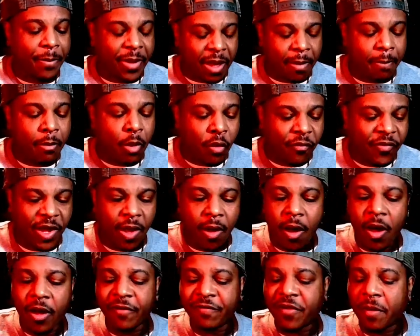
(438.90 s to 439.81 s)
be
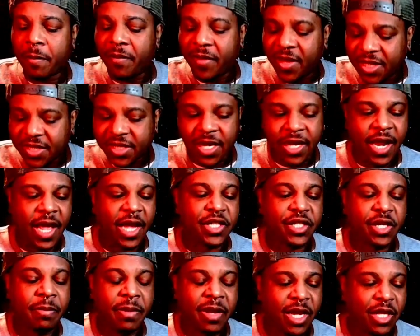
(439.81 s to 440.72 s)
moving on from this
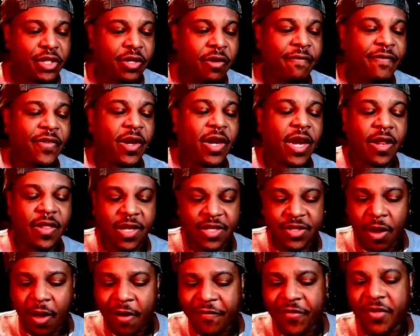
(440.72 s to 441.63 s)
connection because you feel like
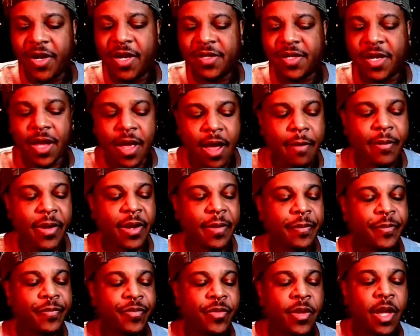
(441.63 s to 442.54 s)
this offer isn't coming.